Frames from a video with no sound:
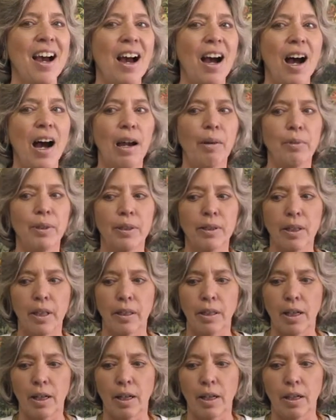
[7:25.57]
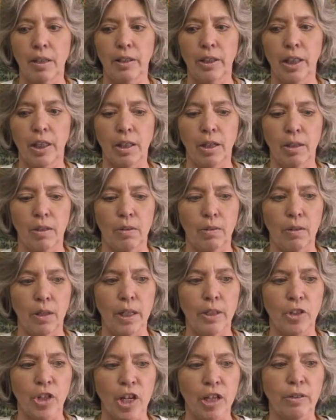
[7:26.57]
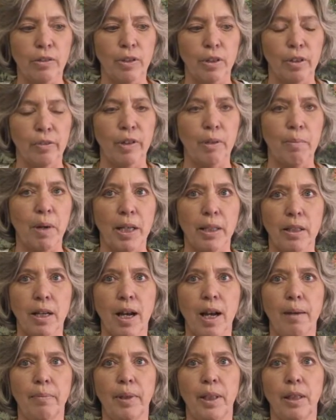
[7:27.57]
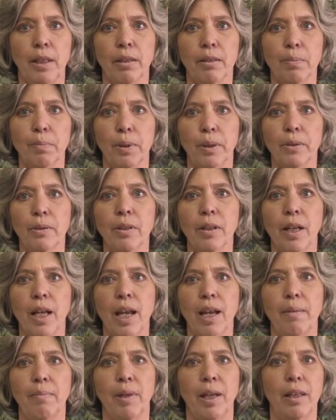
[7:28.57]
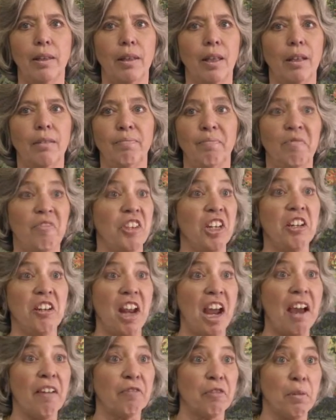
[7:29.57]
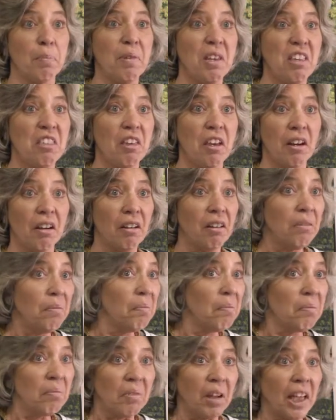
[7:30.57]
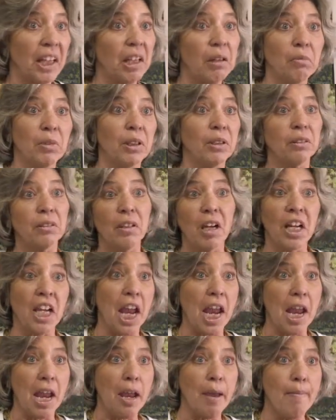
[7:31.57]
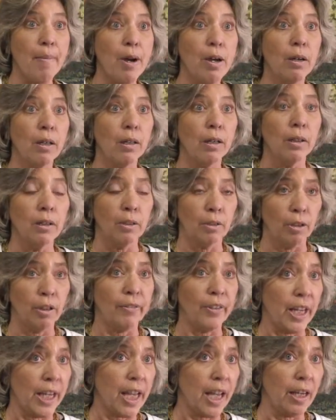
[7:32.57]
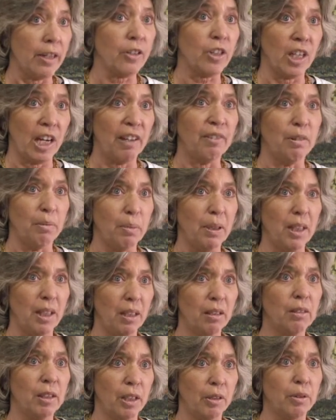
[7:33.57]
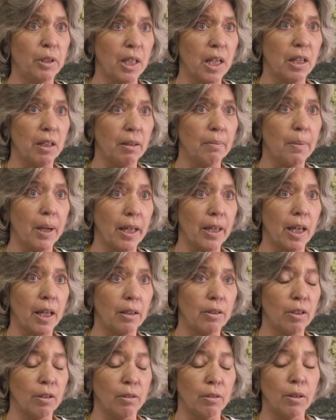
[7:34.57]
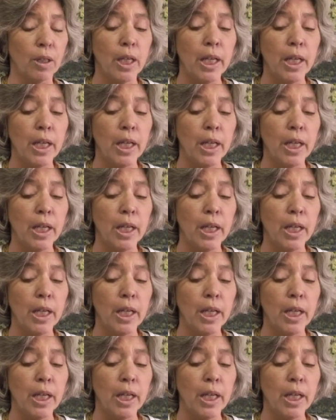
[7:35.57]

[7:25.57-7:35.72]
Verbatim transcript: I was in there, you know, in jail serving my time, and this person came in that didn't have to be there, like it was a game or a vacation. I would be irritated by that too.